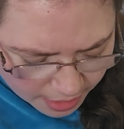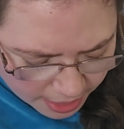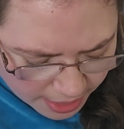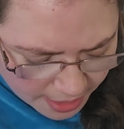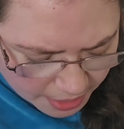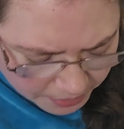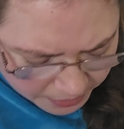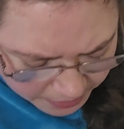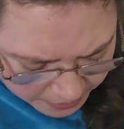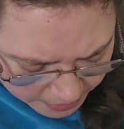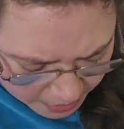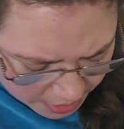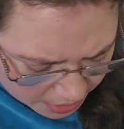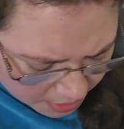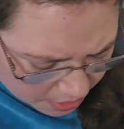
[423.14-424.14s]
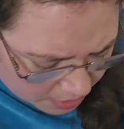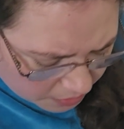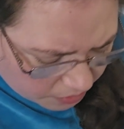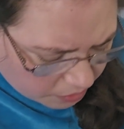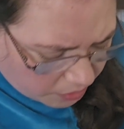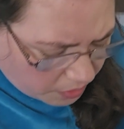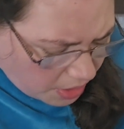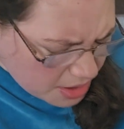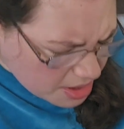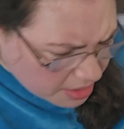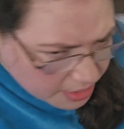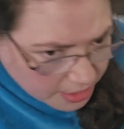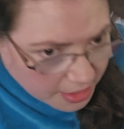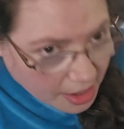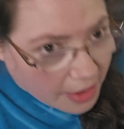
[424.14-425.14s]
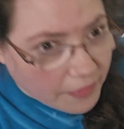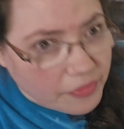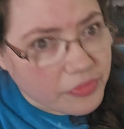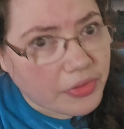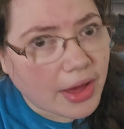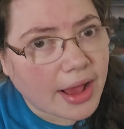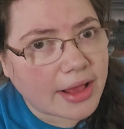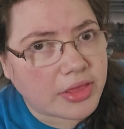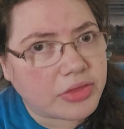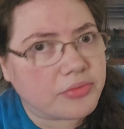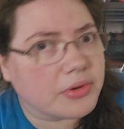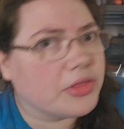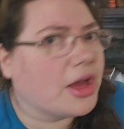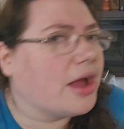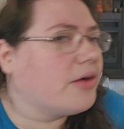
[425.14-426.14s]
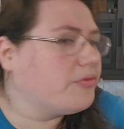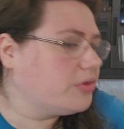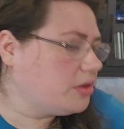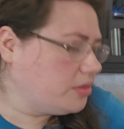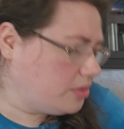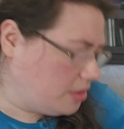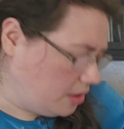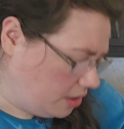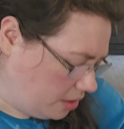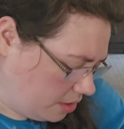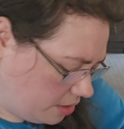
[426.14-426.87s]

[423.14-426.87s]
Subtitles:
Now, one of the downsides with having